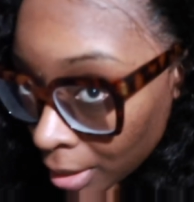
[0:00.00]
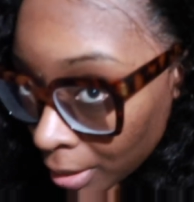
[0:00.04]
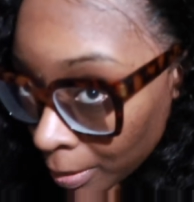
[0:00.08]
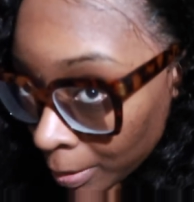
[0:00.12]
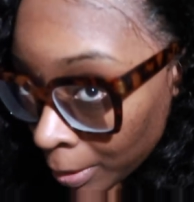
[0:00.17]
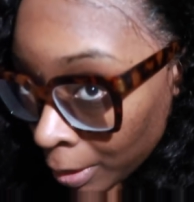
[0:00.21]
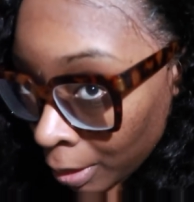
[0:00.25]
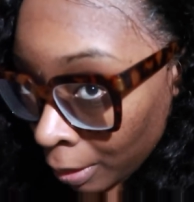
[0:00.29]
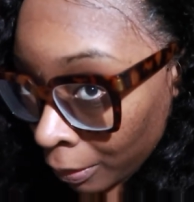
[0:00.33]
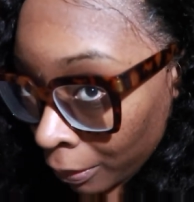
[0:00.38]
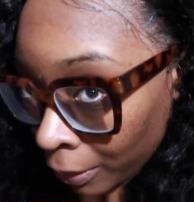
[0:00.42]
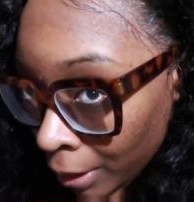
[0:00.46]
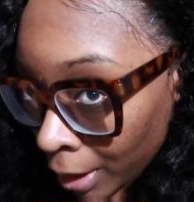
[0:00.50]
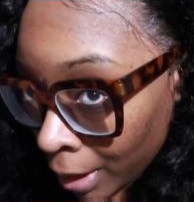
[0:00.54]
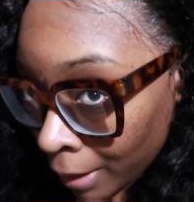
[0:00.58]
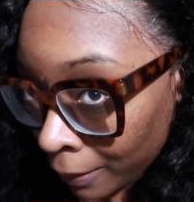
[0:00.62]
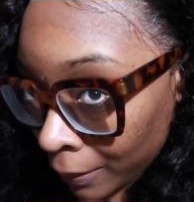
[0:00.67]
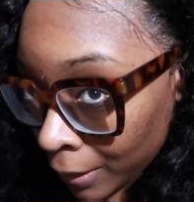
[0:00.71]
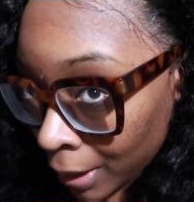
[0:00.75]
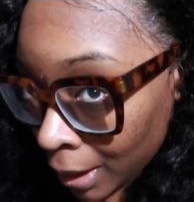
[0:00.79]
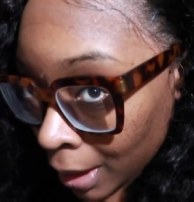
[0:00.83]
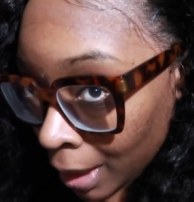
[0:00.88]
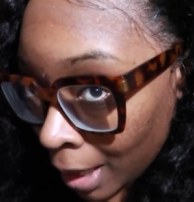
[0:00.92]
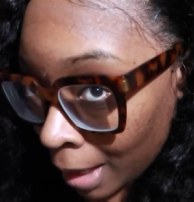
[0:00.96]
Beautiful
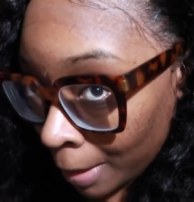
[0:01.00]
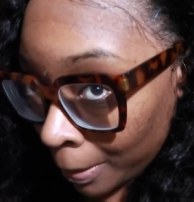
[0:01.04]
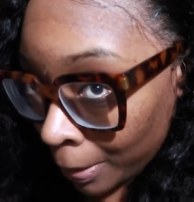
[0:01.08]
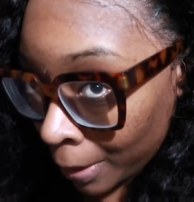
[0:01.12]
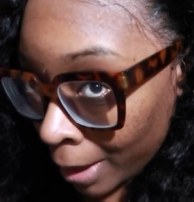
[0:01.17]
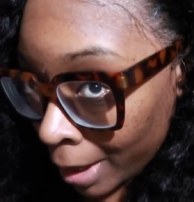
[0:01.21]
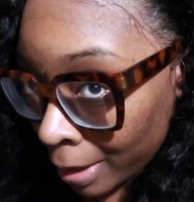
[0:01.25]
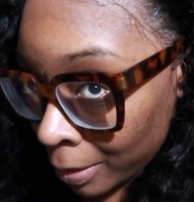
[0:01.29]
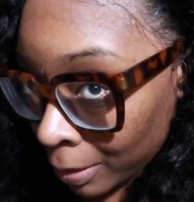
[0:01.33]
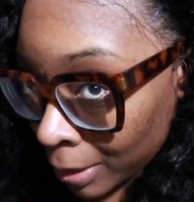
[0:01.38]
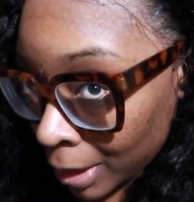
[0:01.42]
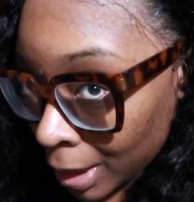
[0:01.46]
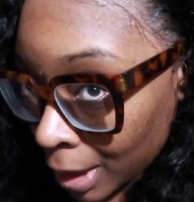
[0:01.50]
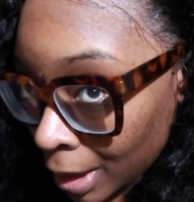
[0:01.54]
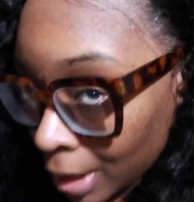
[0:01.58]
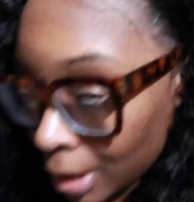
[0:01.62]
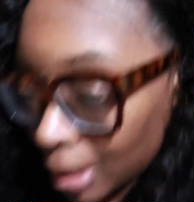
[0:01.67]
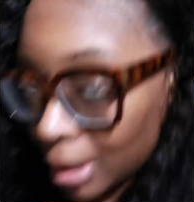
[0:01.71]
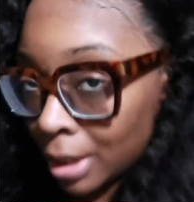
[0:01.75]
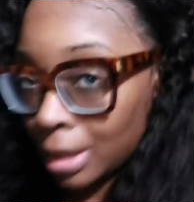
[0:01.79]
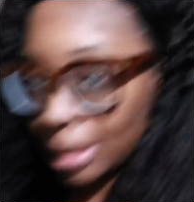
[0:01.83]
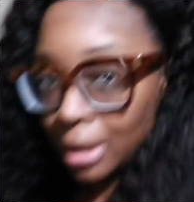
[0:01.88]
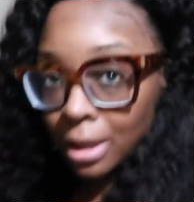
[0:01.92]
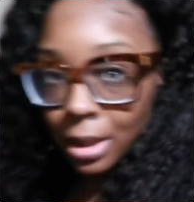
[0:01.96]
forever did not play with
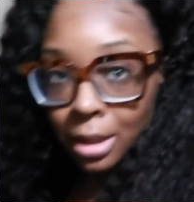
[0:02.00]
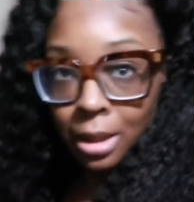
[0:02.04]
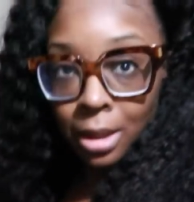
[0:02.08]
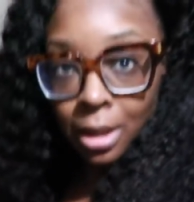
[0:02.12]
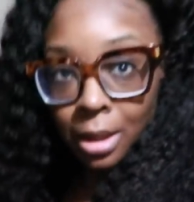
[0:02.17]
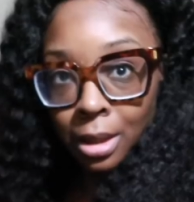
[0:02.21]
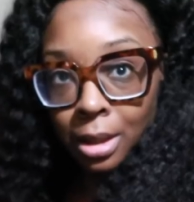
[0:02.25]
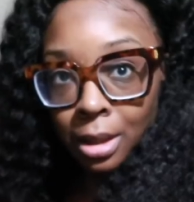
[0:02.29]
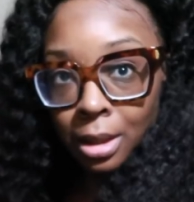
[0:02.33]
this.